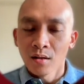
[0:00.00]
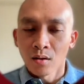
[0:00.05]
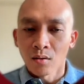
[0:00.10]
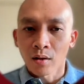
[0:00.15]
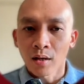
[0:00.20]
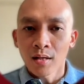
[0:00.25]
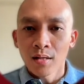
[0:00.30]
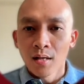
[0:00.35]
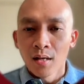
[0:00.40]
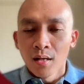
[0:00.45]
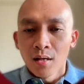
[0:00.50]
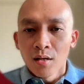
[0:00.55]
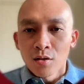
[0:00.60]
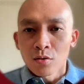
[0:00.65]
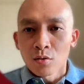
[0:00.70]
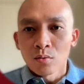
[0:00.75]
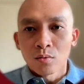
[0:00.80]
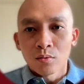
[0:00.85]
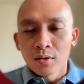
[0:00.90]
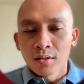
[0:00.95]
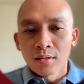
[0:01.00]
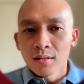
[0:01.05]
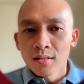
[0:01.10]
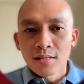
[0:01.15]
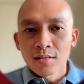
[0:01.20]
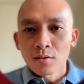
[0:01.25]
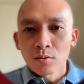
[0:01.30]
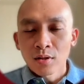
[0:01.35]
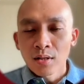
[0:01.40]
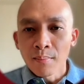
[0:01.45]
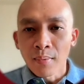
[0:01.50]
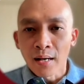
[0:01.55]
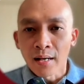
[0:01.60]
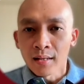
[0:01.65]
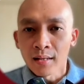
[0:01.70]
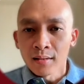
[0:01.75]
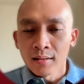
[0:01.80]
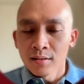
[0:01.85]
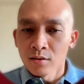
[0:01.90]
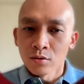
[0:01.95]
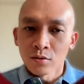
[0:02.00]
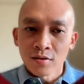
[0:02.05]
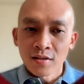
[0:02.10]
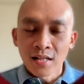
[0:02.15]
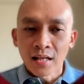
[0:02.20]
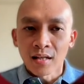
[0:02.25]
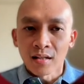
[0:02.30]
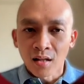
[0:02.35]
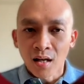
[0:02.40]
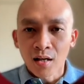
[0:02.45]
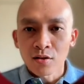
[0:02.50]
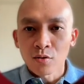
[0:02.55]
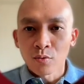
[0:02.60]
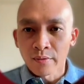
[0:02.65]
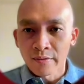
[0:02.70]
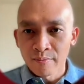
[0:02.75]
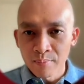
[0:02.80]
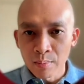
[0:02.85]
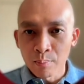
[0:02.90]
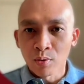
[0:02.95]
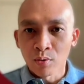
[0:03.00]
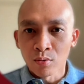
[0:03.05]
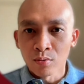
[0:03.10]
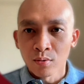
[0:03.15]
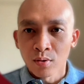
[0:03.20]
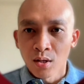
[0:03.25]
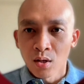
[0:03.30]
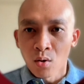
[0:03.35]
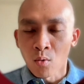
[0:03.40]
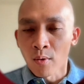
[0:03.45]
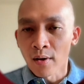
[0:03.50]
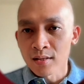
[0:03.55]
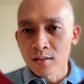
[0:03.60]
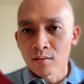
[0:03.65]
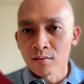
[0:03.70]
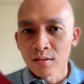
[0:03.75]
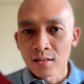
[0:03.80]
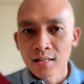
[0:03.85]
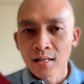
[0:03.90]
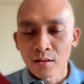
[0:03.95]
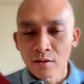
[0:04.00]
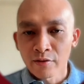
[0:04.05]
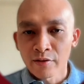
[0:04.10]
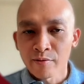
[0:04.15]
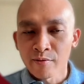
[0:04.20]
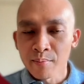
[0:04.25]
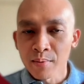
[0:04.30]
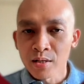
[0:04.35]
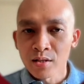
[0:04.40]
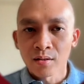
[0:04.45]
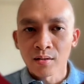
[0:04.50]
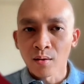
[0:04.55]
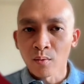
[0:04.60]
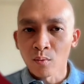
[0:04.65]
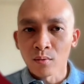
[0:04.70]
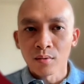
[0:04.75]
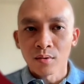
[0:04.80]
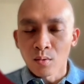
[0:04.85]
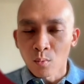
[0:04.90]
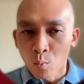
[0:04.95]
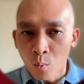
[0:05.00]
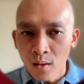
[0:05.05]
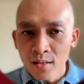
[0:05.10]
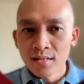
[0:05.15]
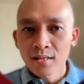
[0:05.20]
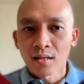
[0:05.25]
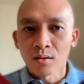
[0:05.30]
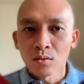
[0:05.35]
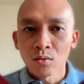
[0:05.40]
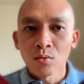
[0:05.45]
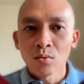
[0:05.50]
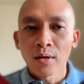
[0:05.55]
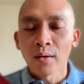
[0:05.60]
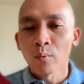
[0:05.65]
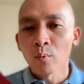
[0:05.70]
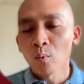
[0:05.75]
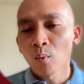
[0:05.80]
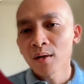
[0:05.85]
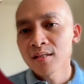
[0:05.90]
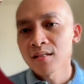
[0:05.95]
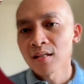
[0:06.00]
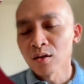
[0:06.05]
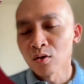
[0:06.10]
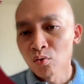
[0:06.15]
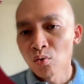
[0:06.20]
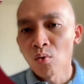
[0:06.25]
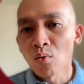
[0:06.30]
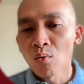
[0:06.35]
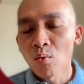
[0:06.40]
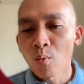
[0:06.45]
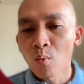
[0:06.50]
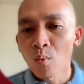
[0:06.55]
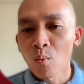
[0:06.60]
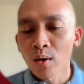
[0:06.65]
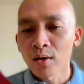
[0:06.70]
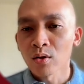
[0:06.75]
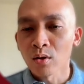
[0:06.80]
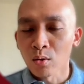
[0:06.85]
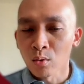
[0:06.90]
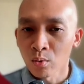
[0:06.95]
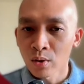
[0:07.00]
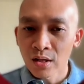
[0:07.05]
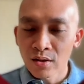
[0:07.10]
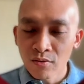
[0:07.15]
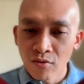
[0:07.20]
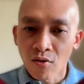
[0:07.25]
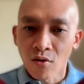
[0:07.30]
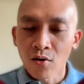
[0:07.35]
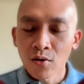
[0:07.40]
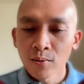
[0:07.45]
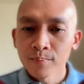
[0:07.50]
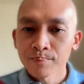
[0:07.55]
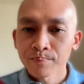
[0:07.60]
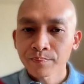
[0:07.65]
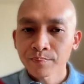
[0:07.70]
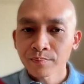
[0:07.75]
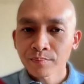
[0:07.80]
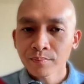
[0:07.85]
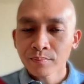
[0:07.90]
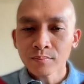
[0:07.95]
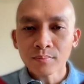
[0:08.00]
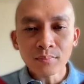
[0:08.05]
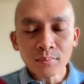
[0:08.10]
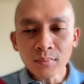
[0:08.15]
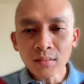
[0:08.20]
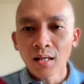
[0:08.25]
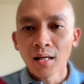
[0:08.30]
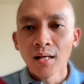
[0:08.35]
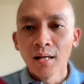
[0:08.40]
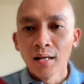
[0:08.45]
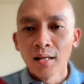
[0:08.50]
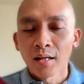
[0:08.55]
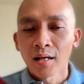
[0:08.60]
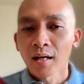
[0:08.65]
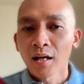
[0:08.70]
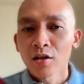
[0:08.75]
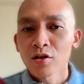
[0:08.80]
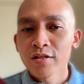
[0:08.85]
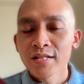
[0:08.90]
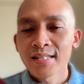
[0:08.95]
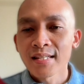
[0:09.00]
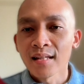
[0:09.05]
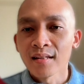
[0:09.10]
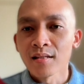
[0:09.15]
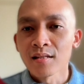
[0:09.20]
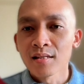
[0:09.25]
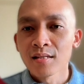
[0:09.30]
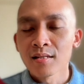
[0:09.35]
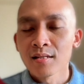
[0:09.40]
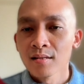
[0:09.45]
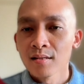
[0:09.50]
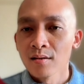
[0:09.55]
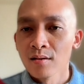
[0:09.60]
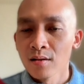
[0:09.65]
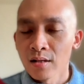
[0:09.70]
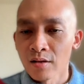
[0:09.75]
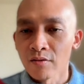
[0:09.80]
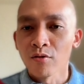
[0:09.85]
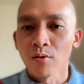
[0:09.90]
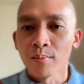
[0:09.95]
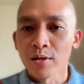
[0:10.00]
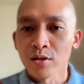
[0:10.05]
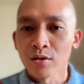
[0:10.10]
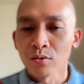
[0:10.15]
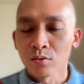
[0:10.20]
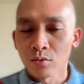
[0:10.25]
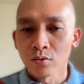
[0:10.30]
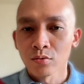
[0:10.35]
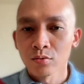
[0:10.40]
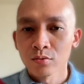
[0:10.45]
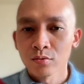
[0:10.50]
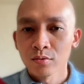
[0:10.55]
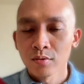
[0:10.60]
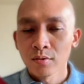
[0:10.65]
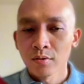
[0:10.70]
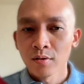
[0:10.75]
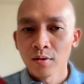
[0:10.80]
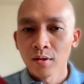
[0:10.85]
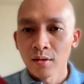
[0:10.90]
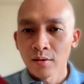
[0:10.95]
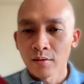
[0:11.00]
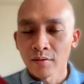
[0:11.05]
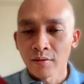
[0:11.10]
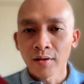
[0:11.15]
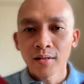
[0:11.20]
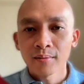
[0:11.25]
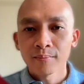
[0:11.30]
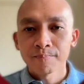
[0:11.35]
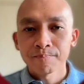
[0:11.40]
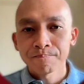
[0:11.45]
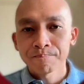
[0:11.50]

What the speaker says: Okay, so this is only by staying in touch with people who has got this kind of information, and once they know what you're looking for, they can actually send this information to you, right?